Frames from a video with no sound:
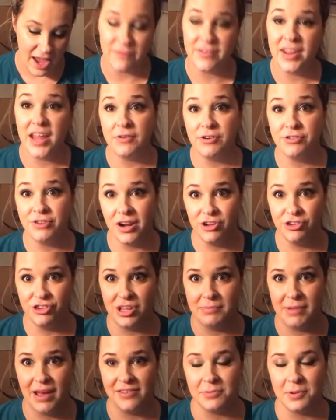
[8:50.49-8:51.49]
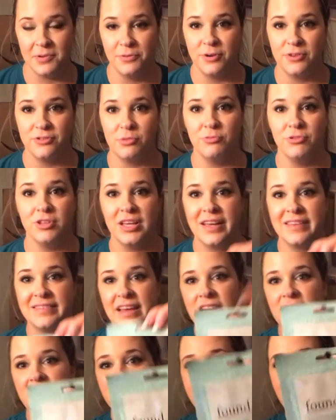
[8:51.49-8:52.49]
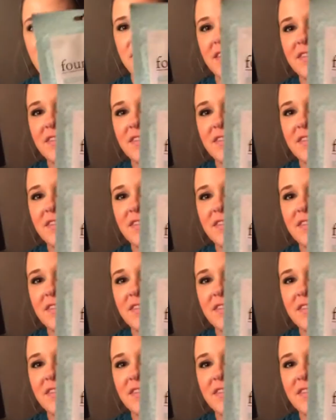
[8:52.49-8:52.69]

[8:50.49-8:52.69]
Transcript: I've never tried a sheet mask before, so I'm really excited to try